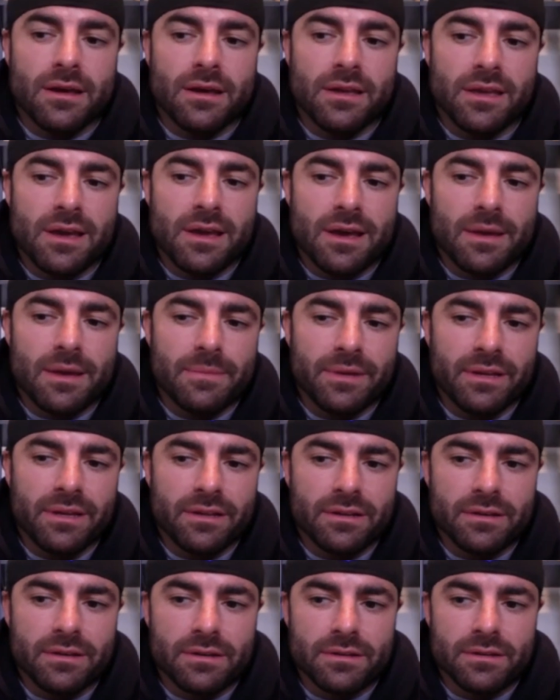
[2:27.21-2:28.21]
yeah, I
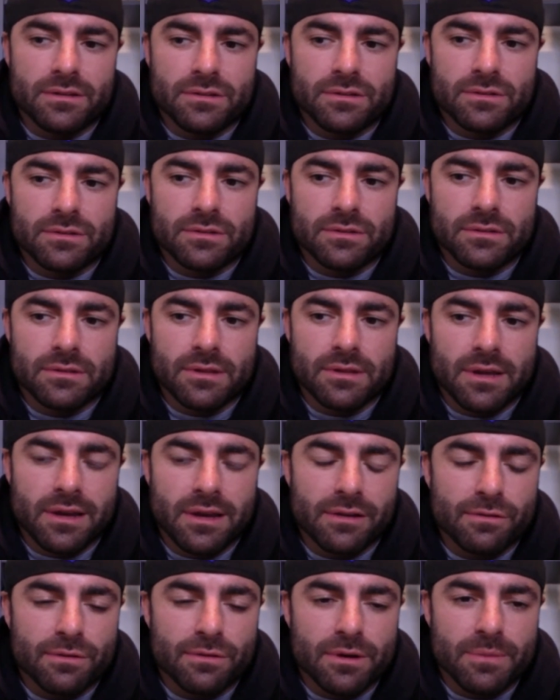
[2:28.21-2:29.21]
mean,
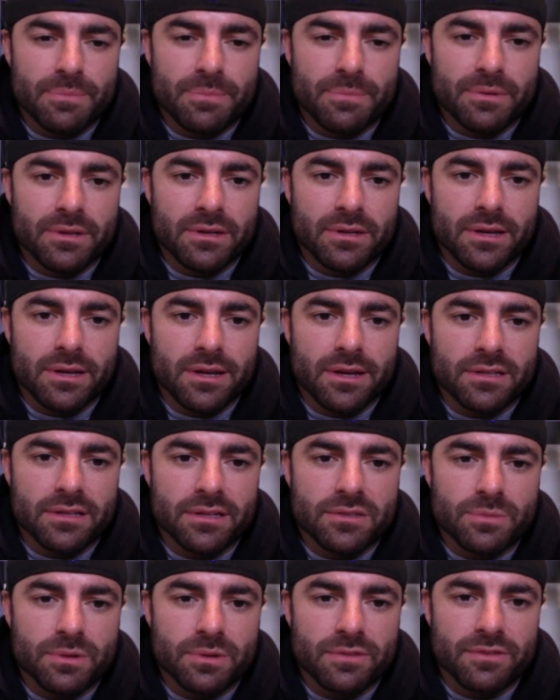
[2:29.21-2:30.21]
I grew up in uh,
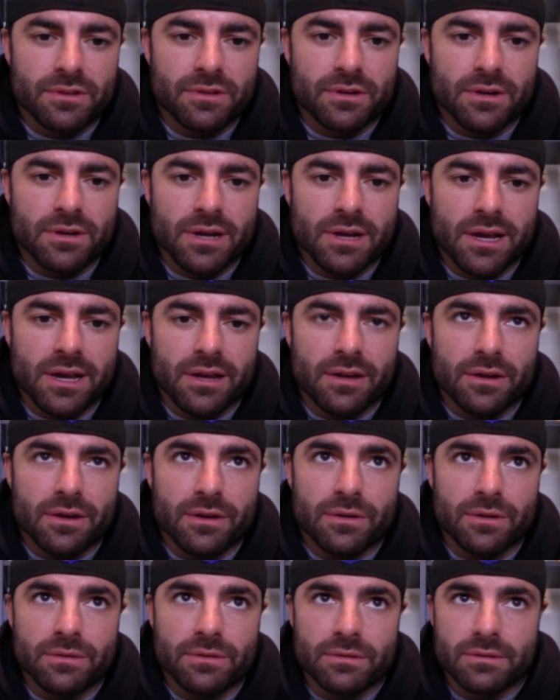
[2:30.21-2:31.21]
Springfield,
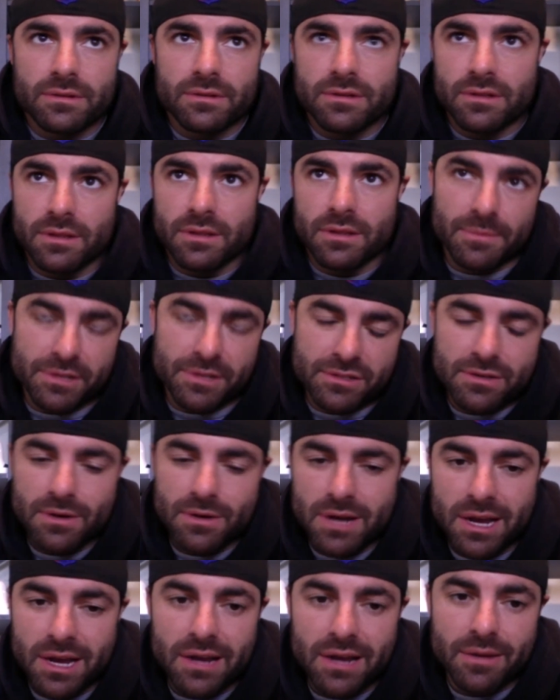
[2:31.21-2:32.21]
Ohio, Columbus,
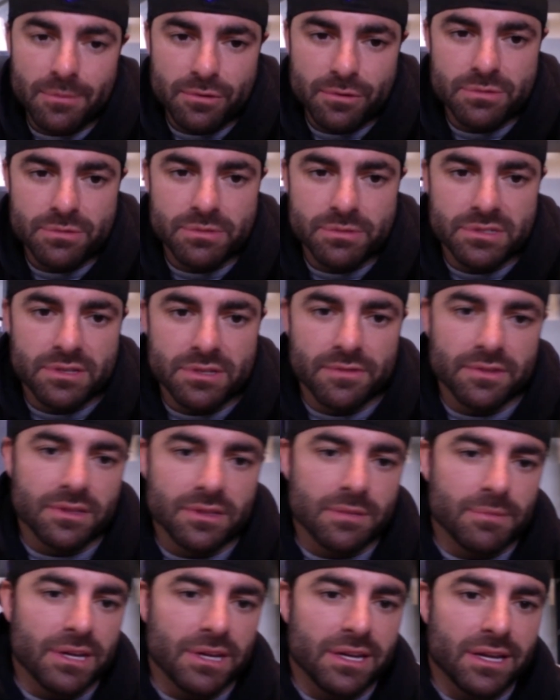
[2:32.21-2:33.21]
Ohio, more
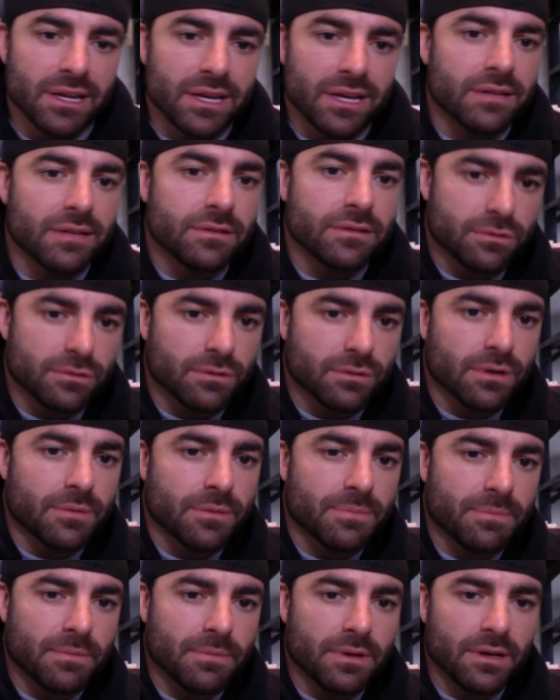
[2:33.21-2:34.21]
specifically. My dad grew
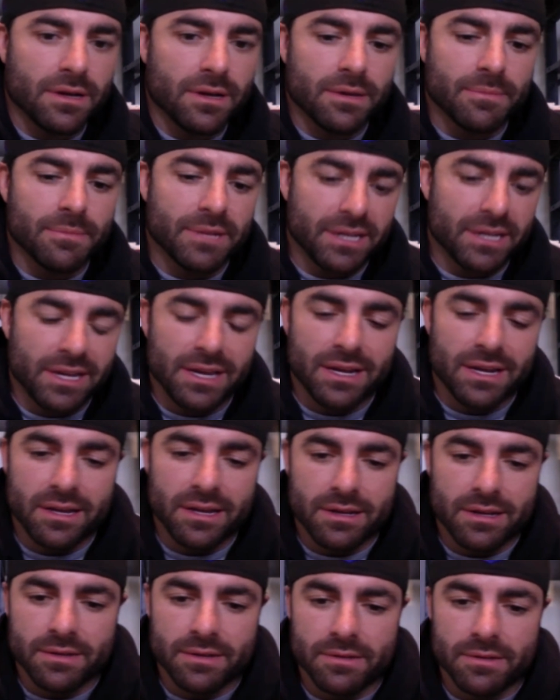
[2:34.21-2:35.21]
up. Uh, my dad had
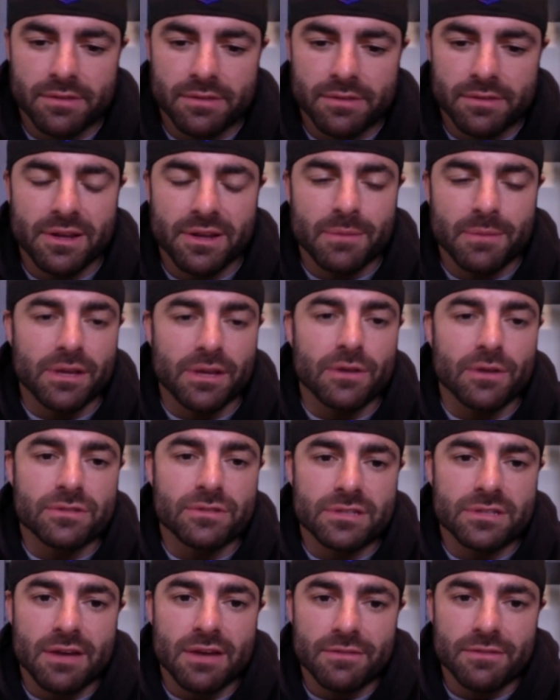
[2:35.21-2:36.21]
a, a family-owned
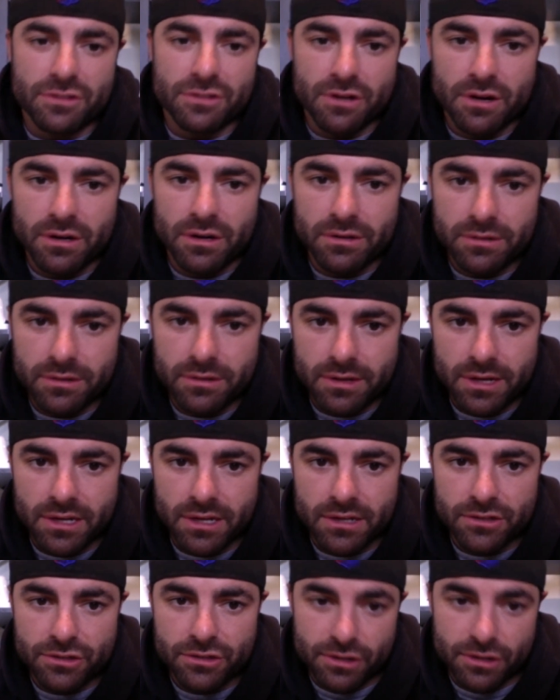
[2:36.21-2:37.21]
salvage yard,
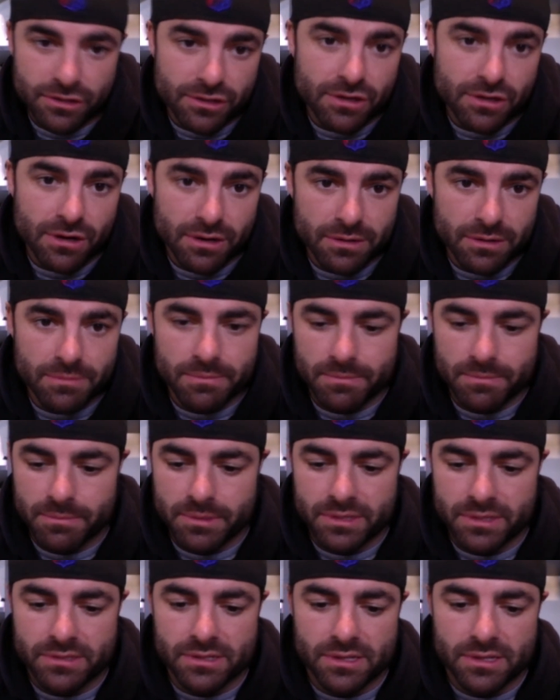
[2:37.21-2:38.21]
uh, junkyard
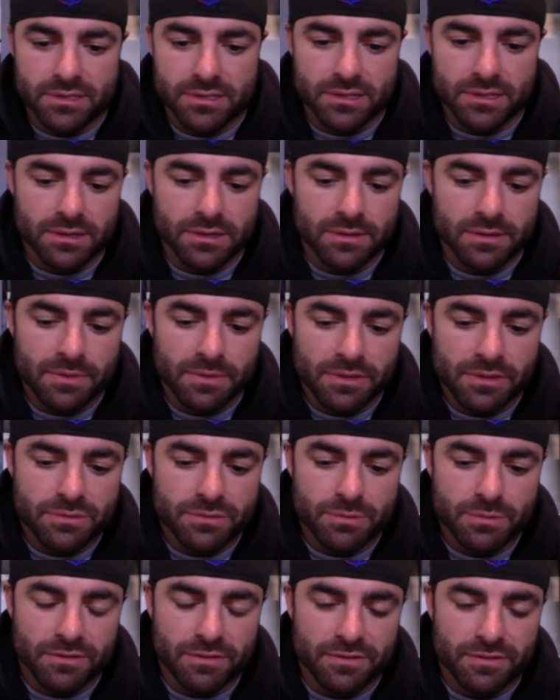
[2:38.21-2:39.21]
business in
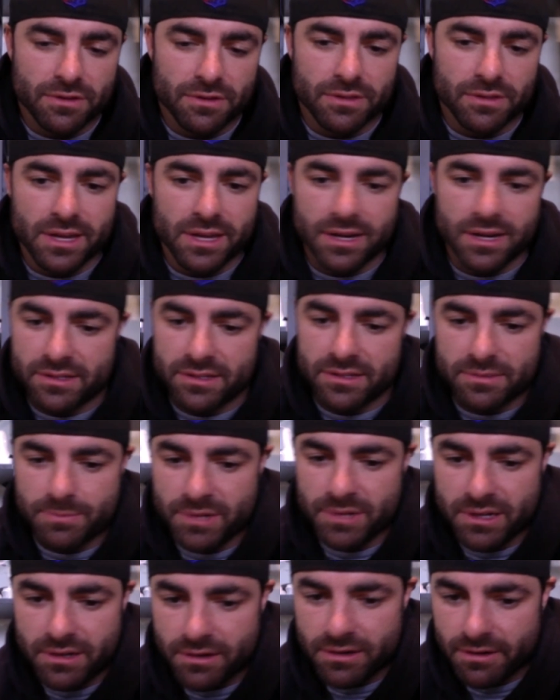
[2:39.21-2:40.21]
Springfield that has
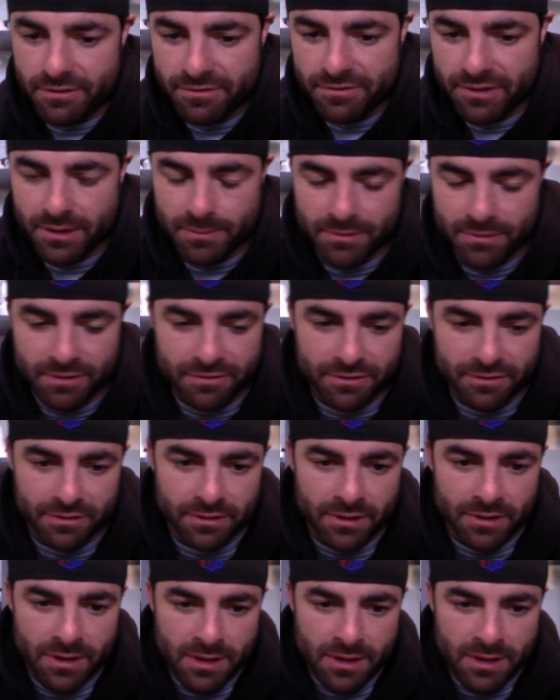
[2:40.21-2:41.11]
been in our family for